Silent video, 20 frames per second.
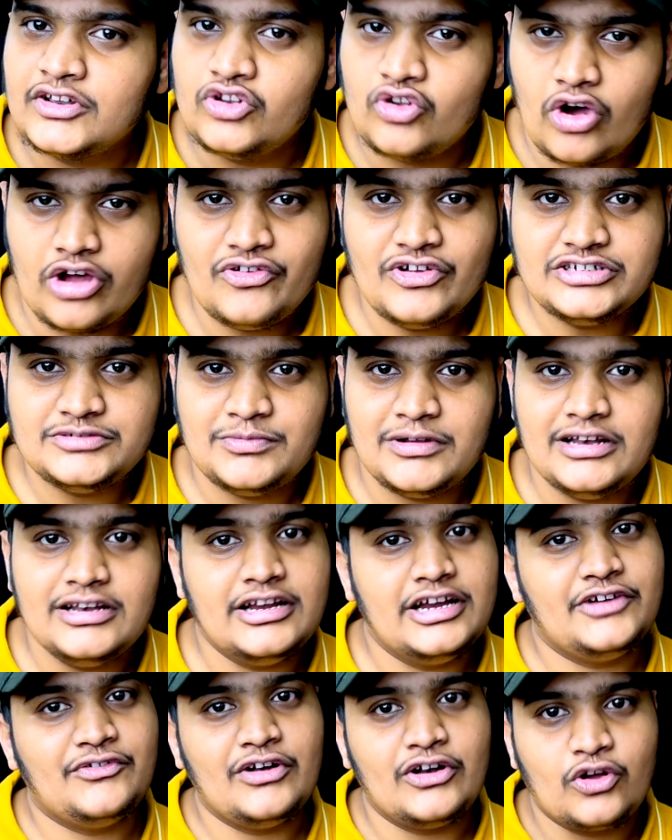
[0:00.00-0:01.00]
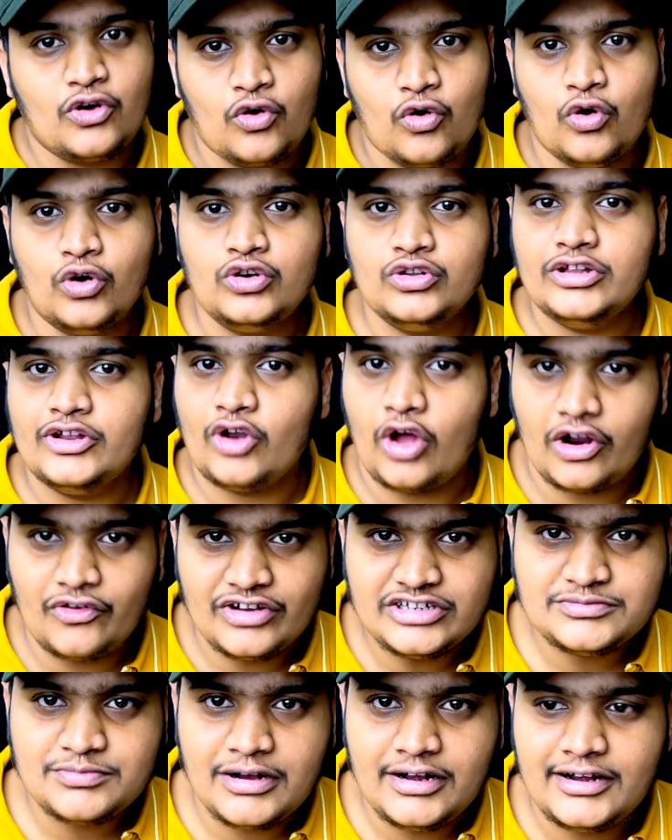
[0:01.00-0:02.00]
non-veg meal it will go to the
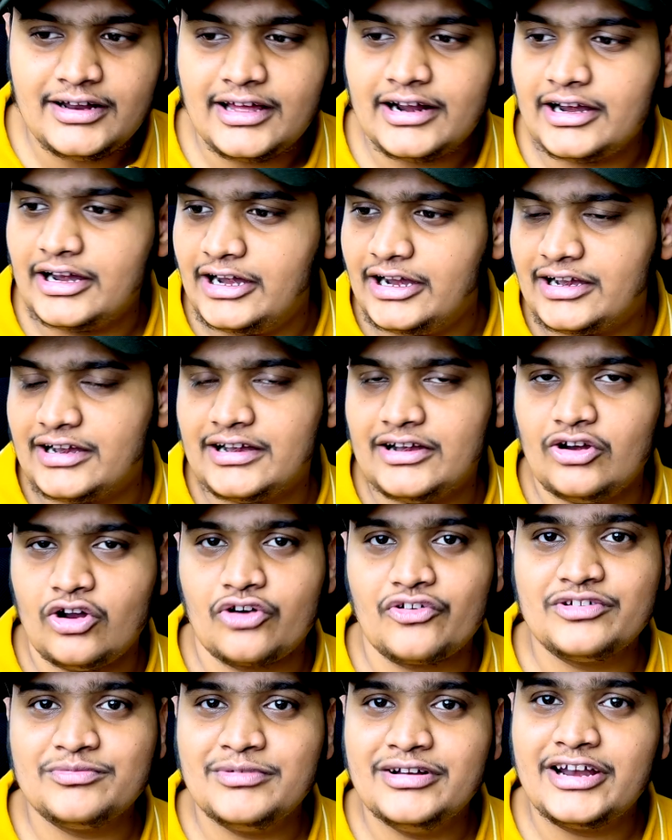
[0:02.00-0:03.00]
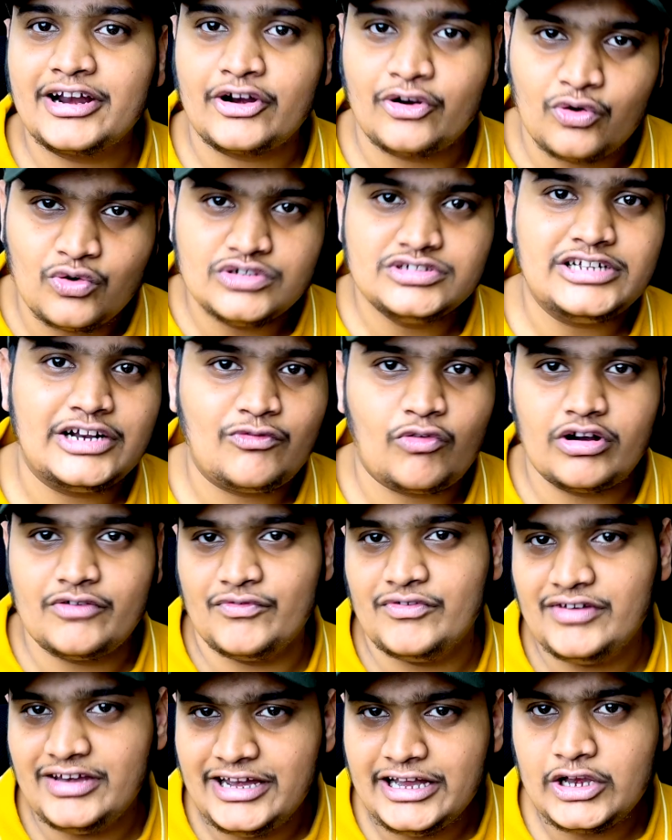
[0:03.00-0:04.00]
non-veg builder it non-veg builder knows that what
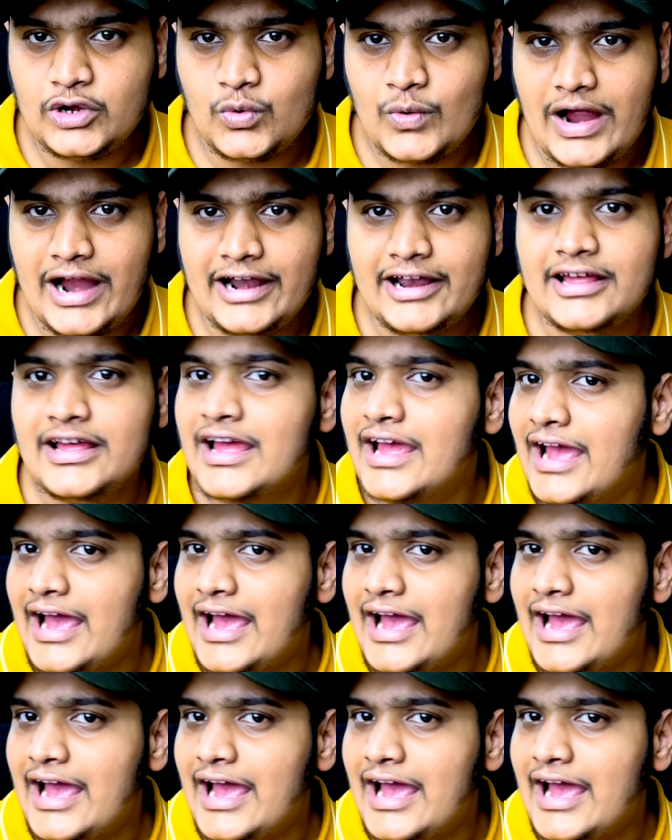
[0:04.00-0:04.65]
we need to add